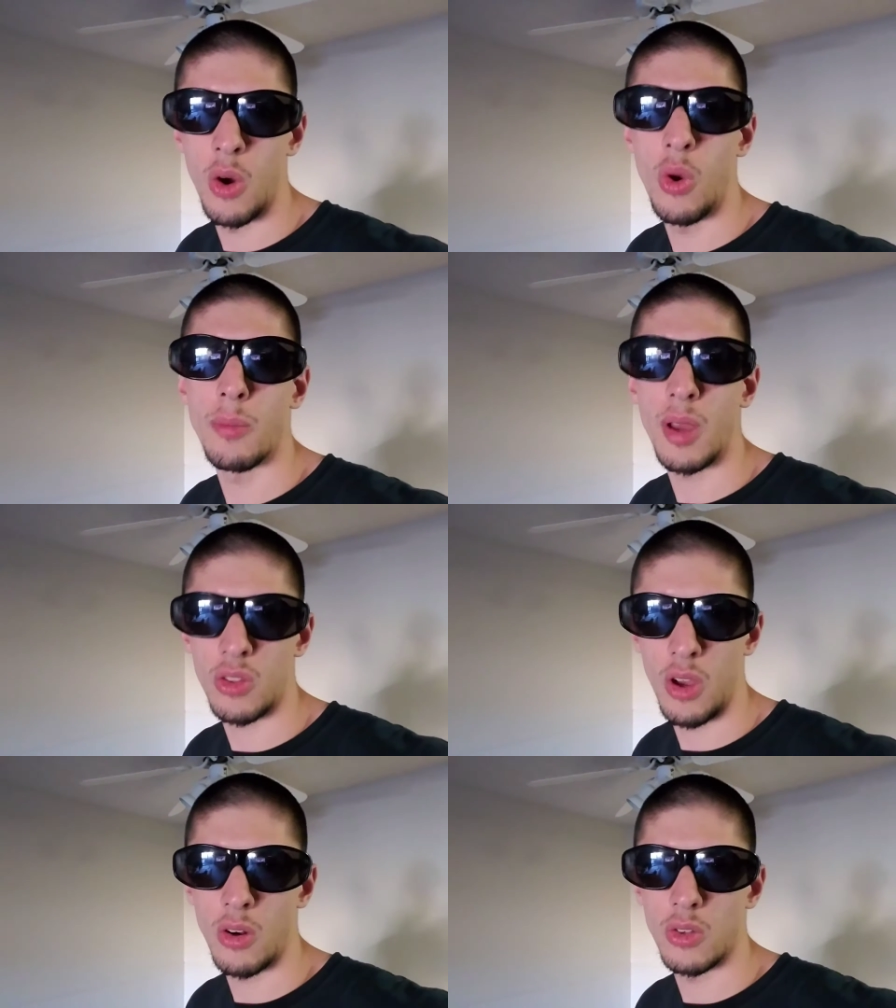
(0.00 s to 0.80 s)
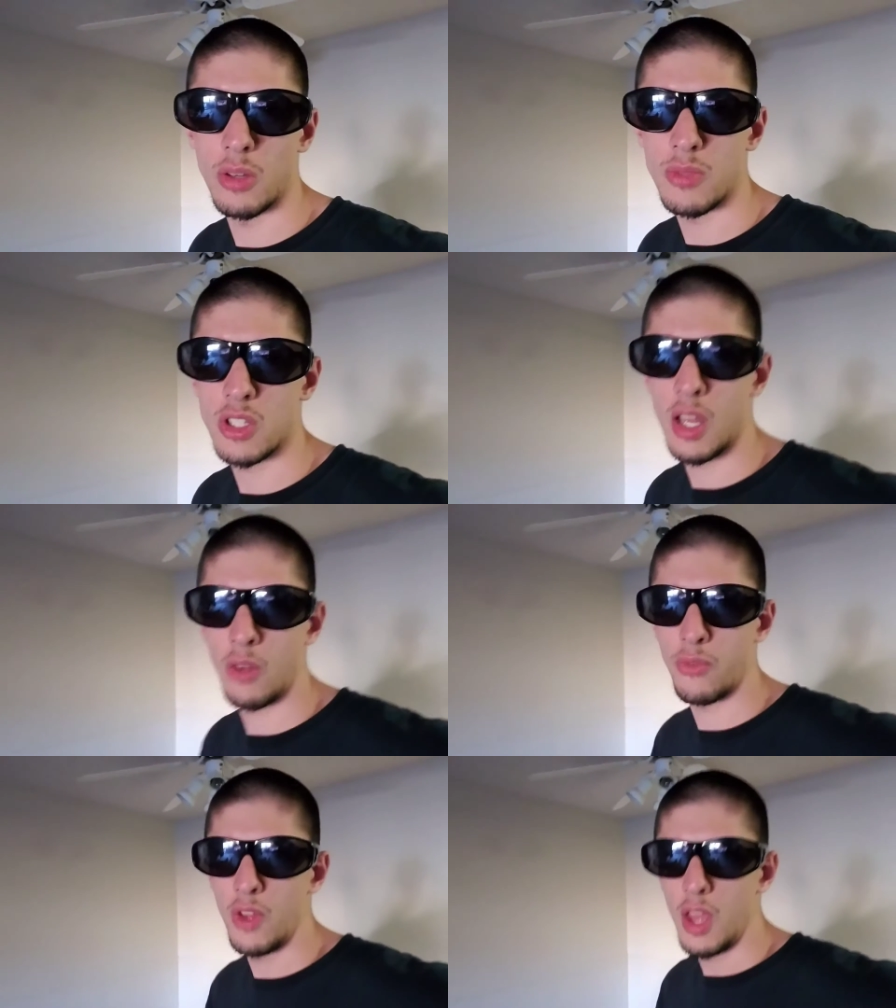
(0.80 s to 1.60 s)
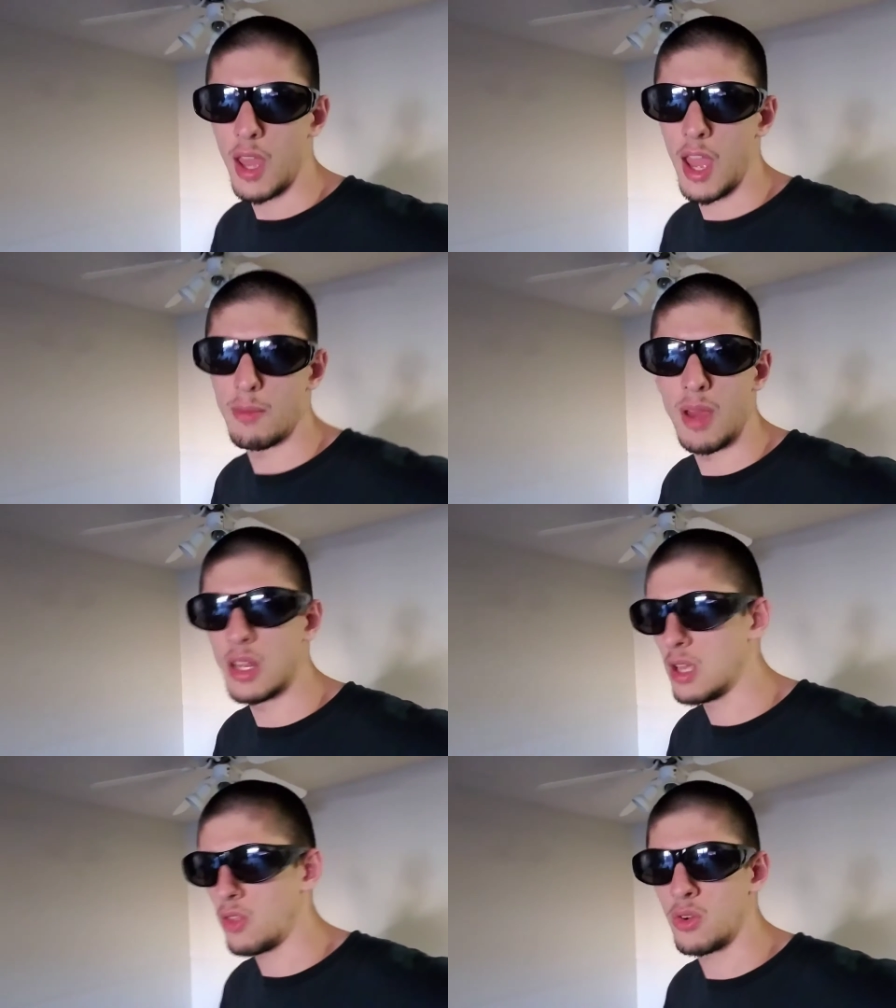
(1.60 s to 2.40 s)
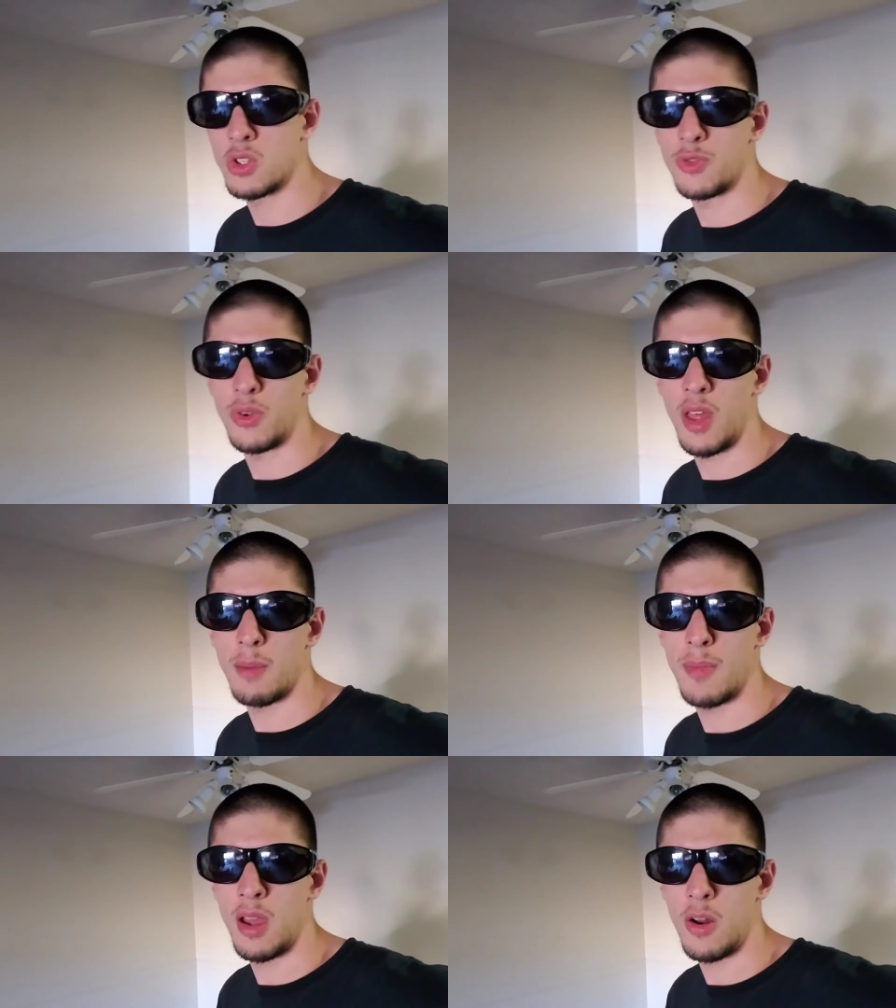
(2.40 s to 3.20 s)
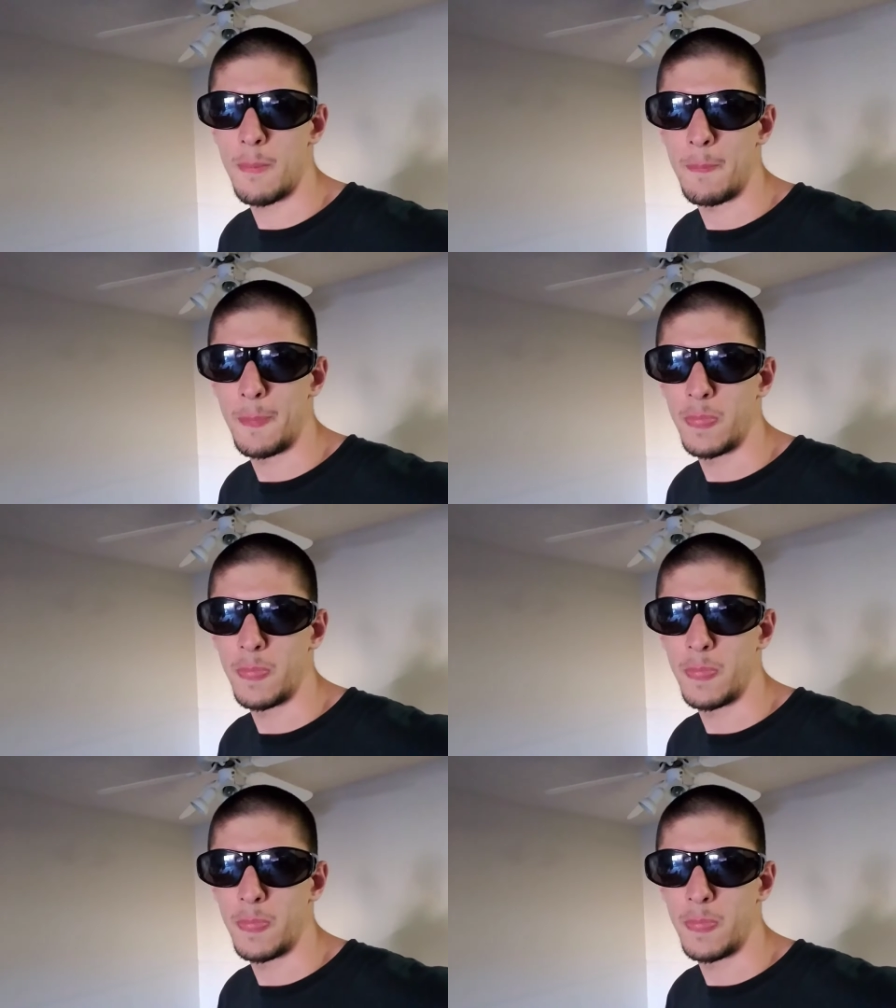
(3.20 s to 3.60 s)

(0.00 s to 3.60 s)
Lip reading: Owen McDonald himself, and many others for that matter.